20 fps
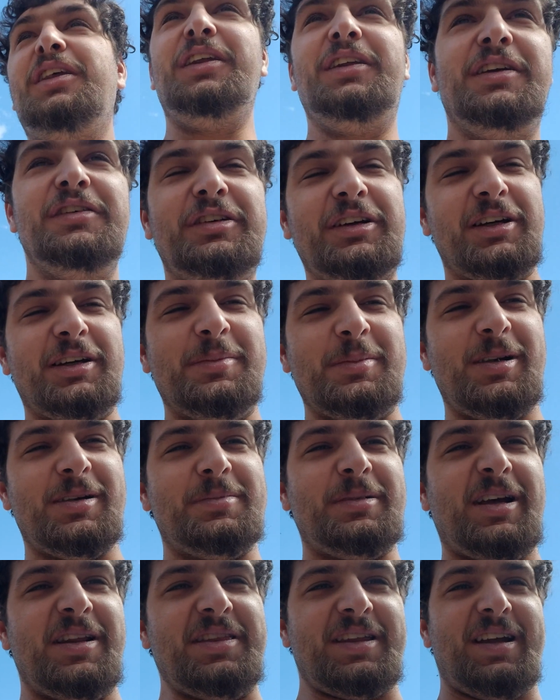Leave a comment
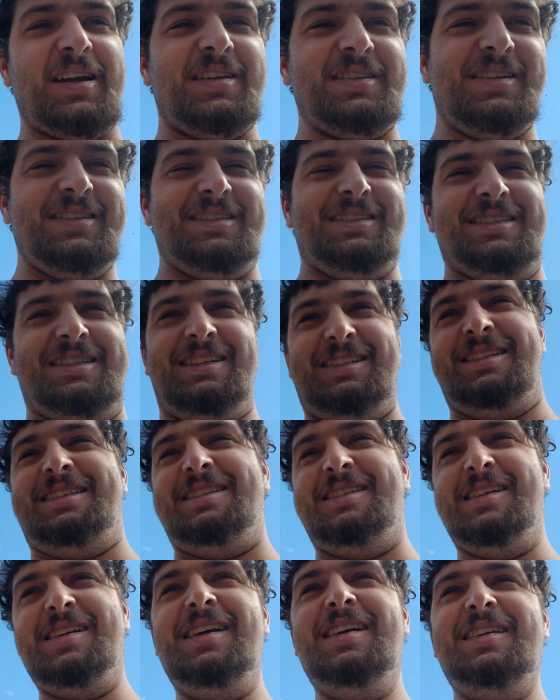about that.
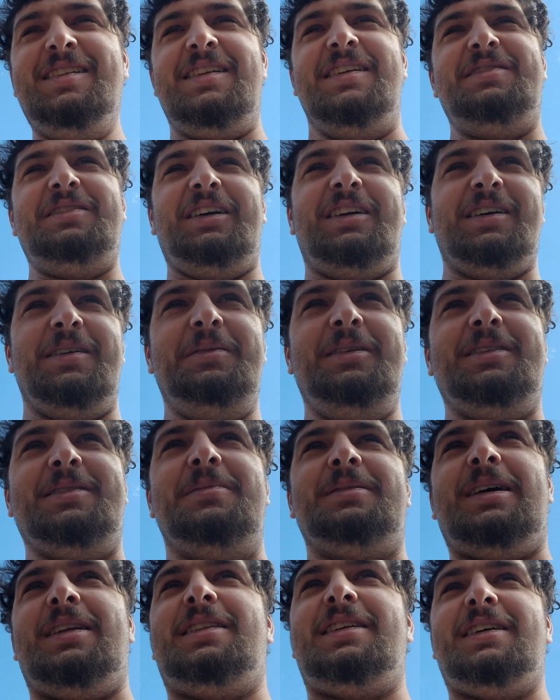Leave a comment
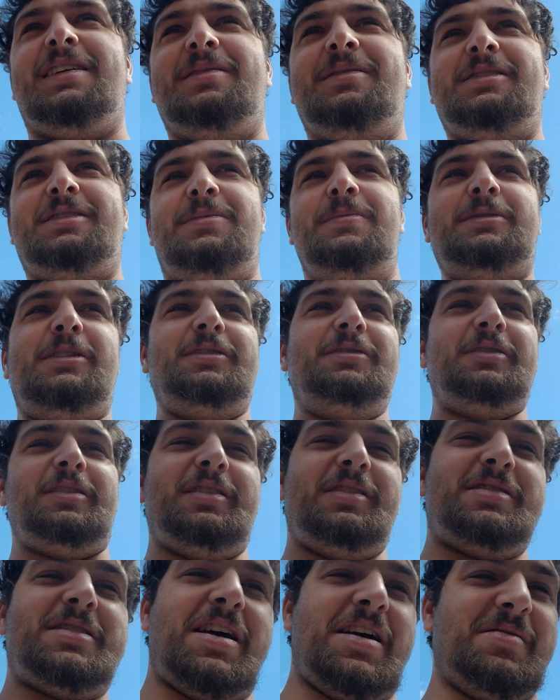about that. Which movie
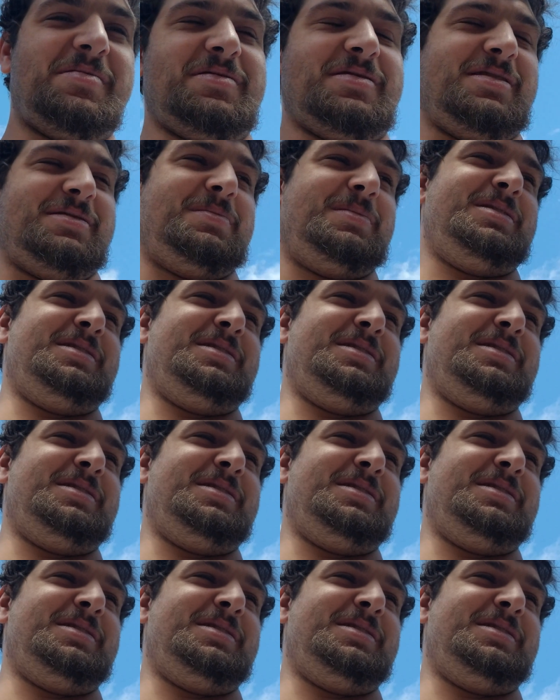is that from?